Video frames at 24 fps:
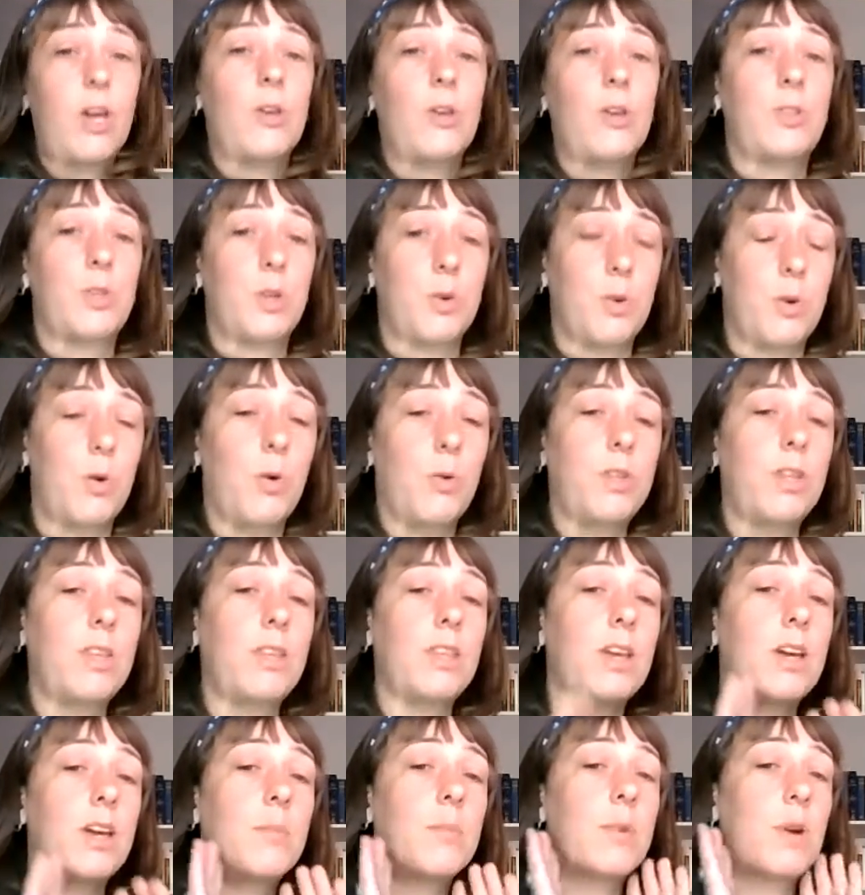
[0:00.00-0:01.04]
So holding
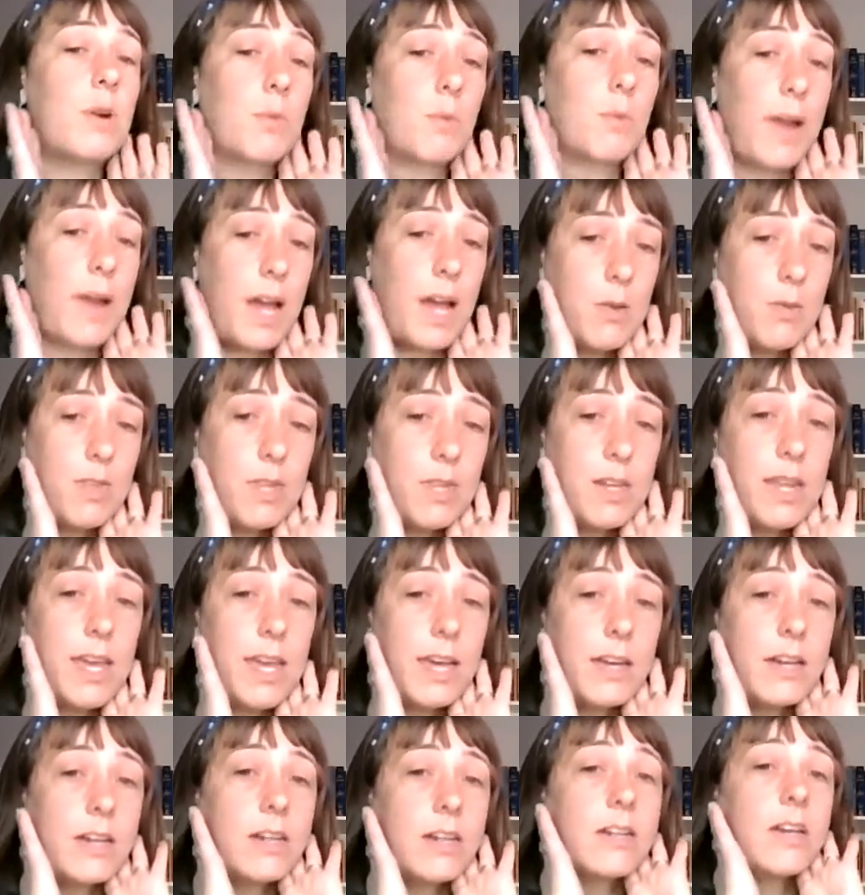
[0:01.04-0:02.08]
them around the
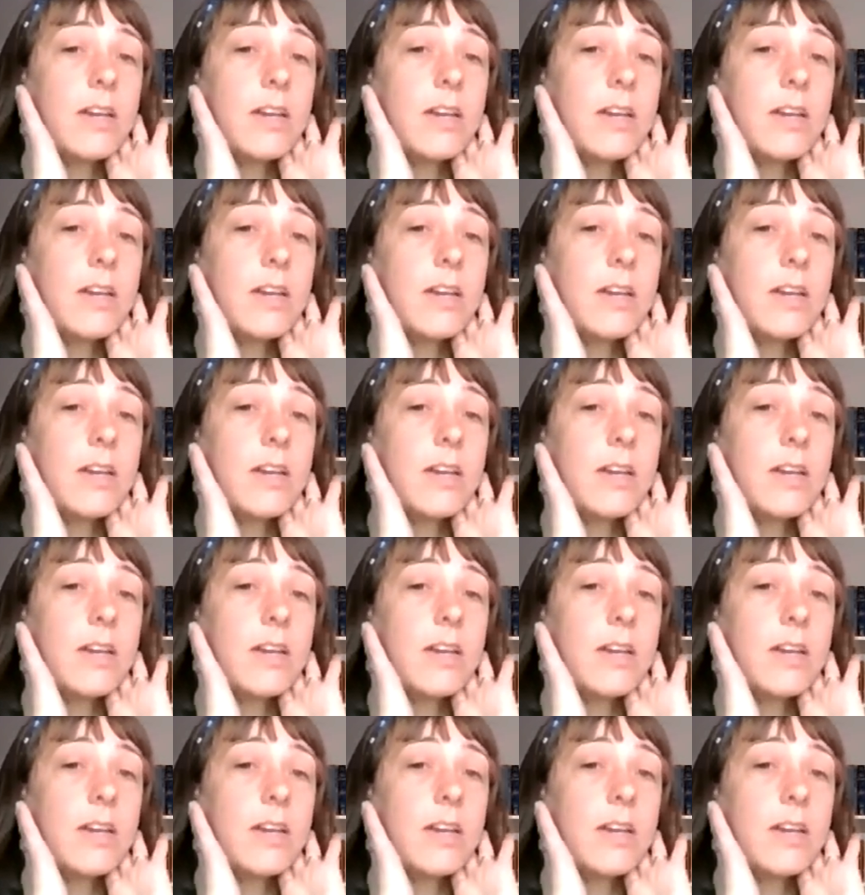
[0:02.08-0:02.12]
neck,